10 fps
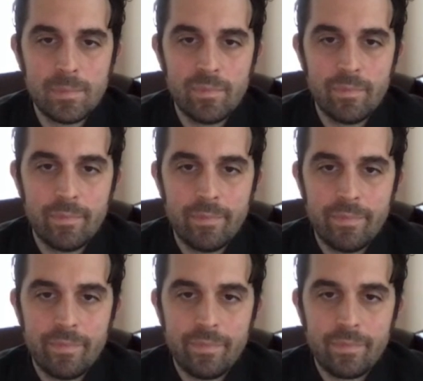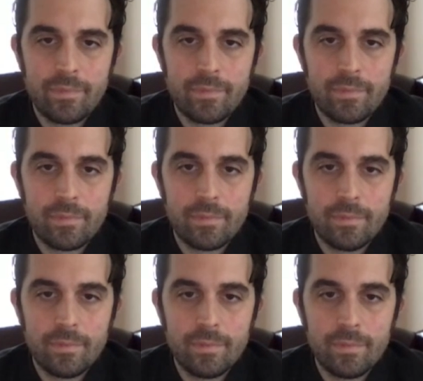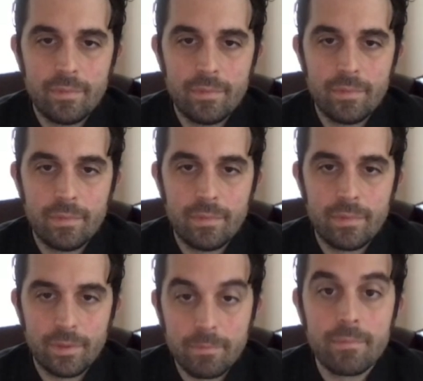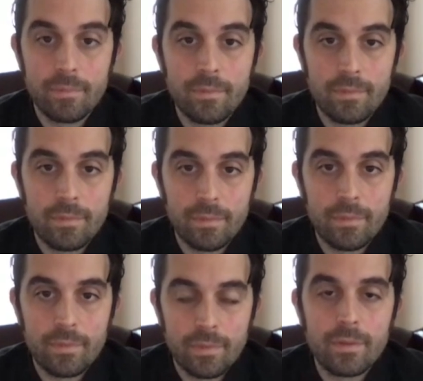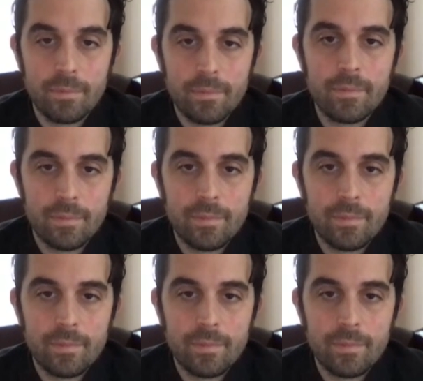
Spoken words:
[no speech]